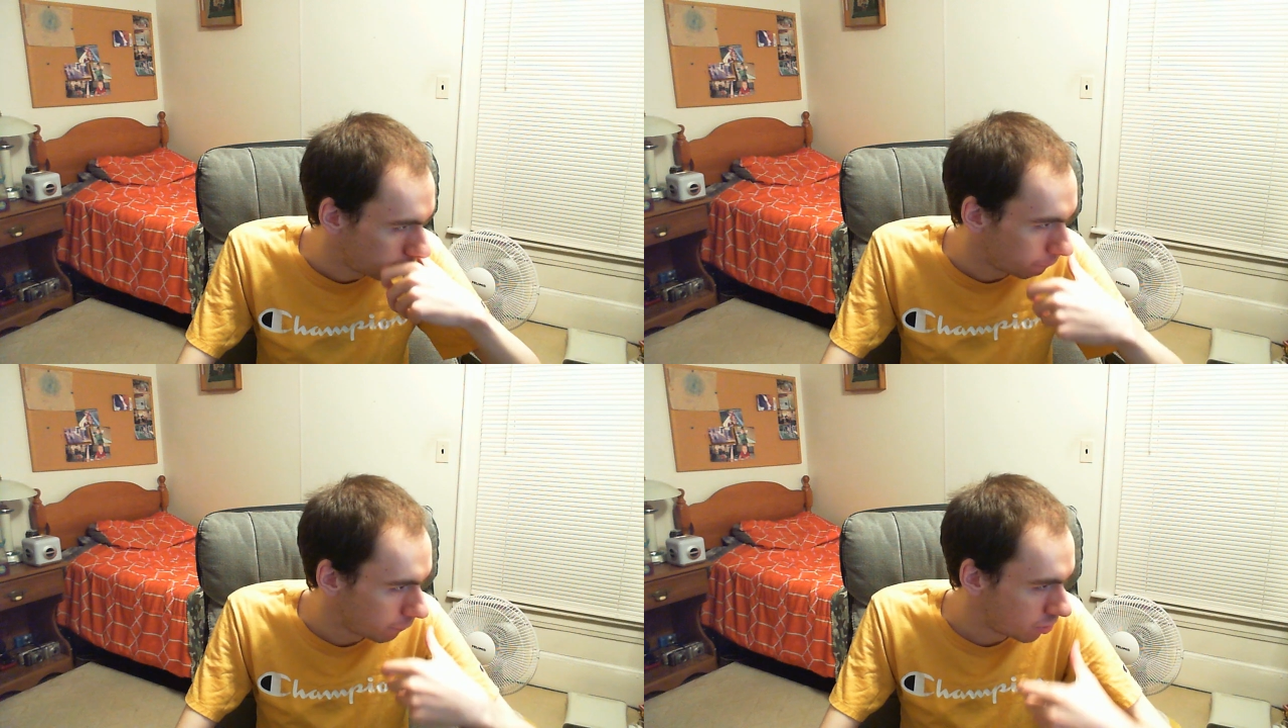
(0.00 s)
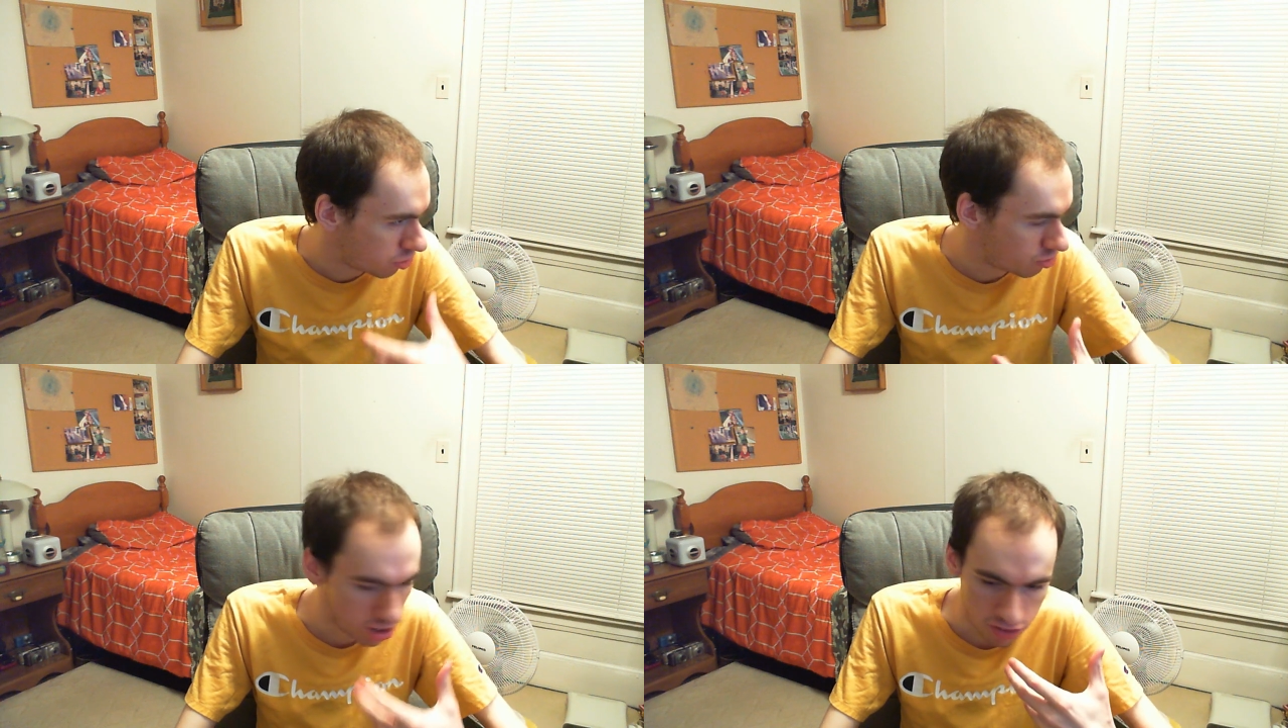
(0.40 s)

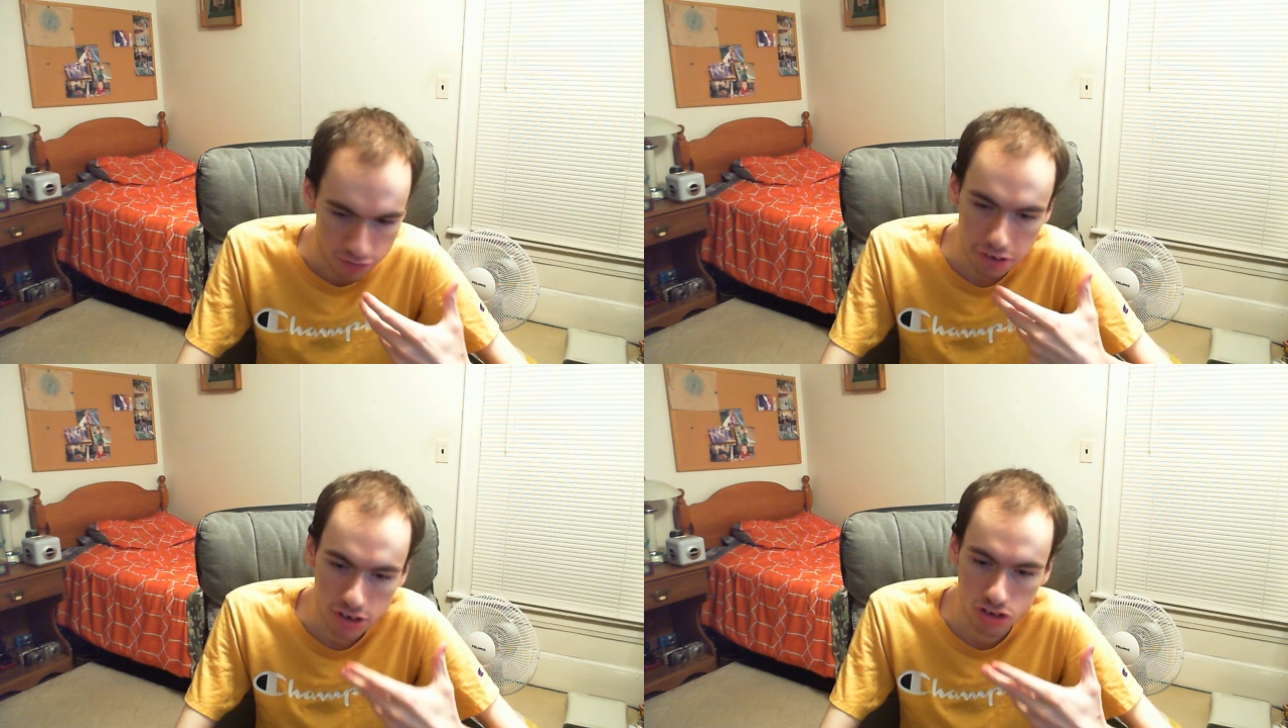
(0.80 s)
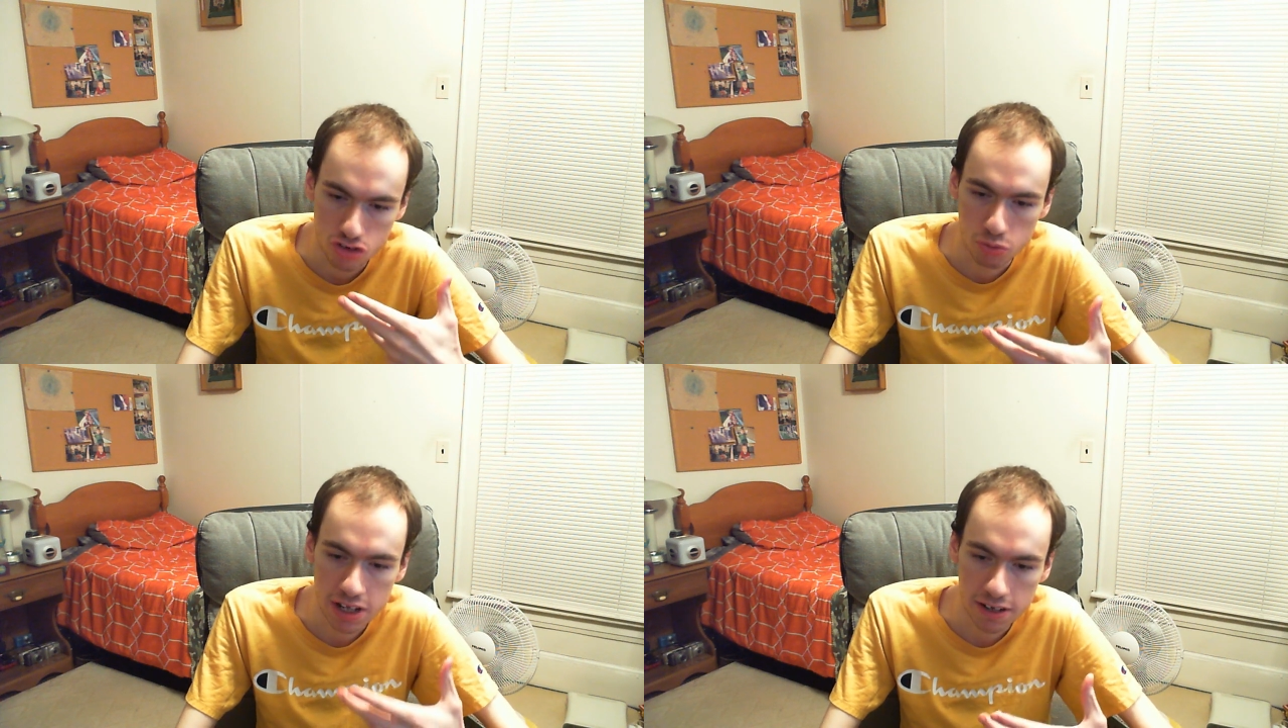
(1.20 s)
it's very
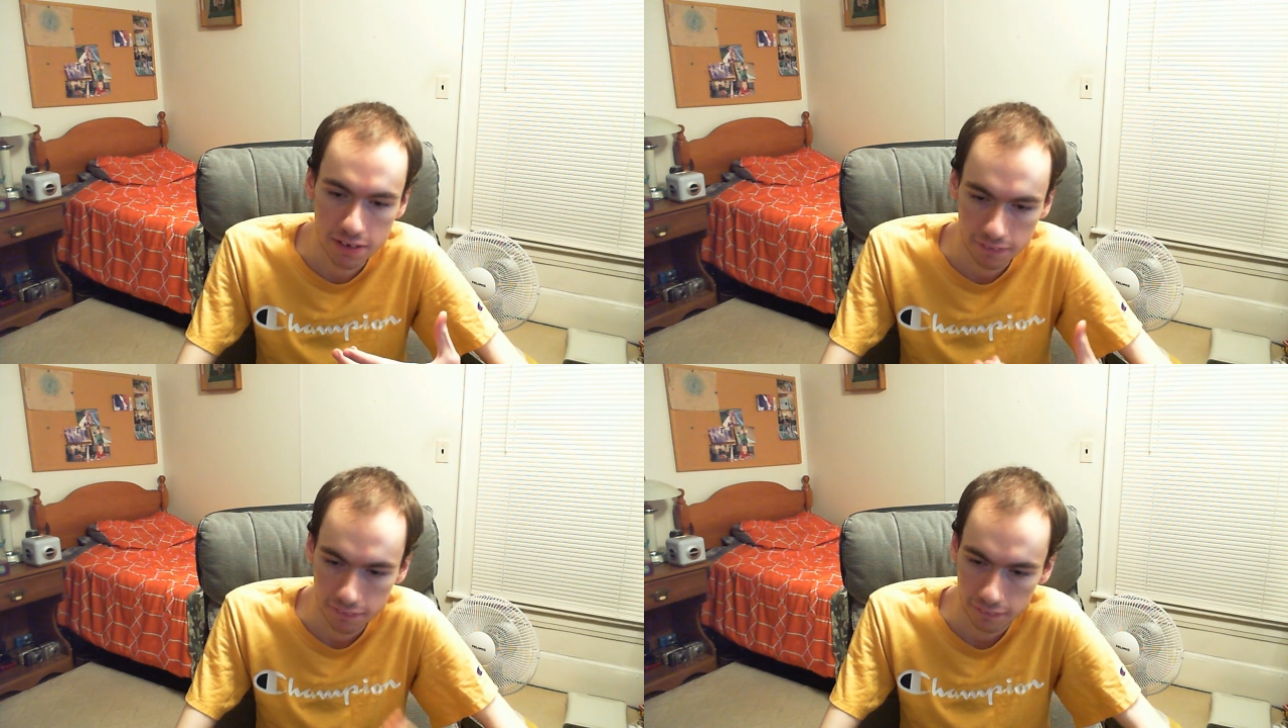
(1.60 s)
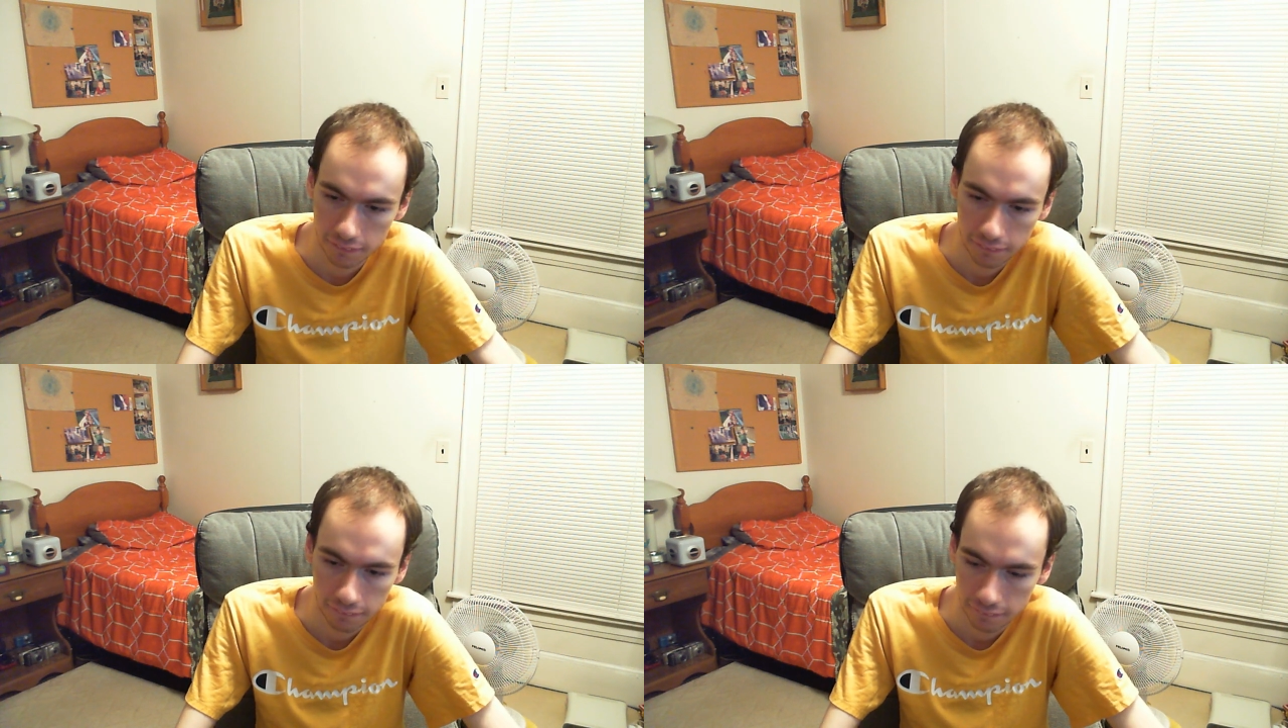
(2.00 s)
sweet.
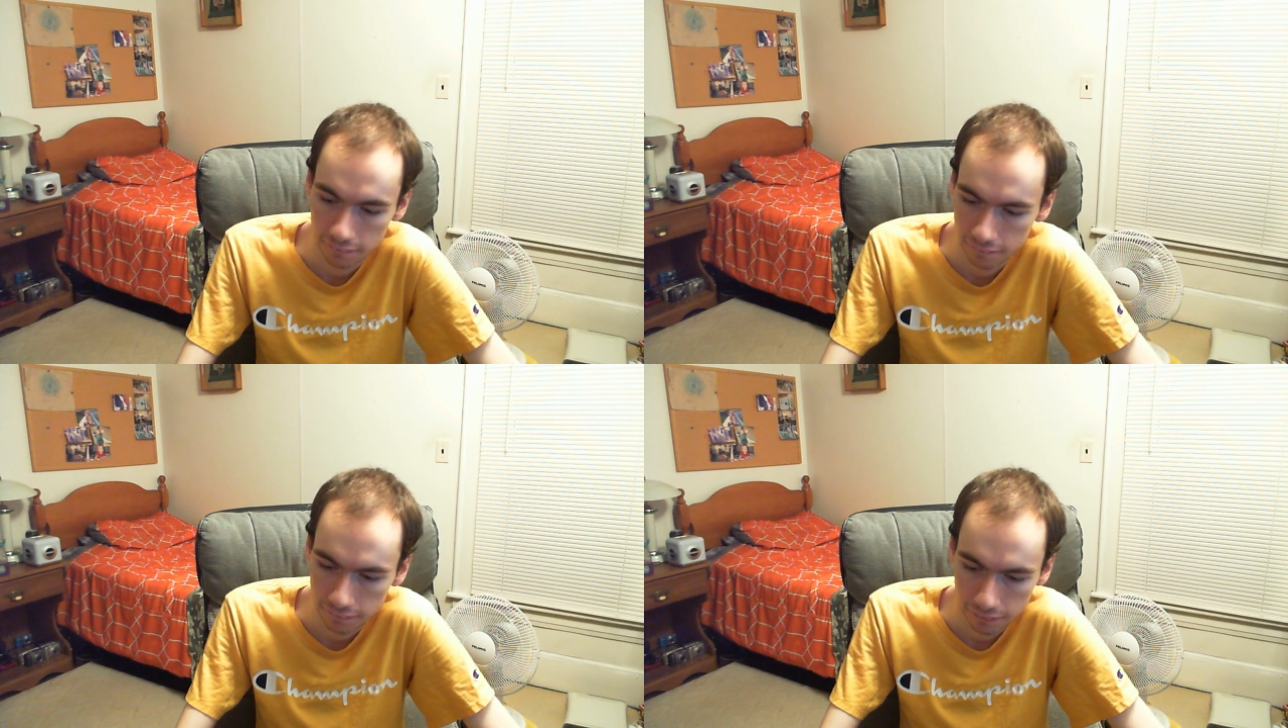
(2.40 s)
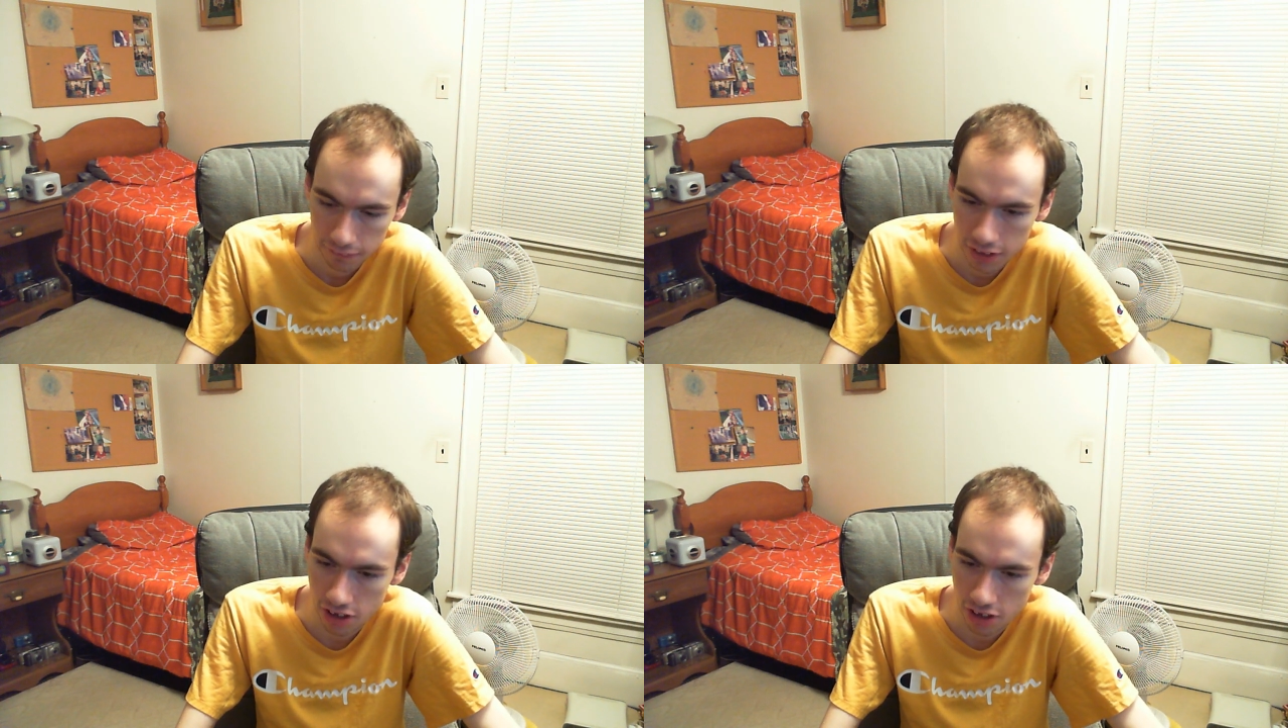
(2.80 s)
It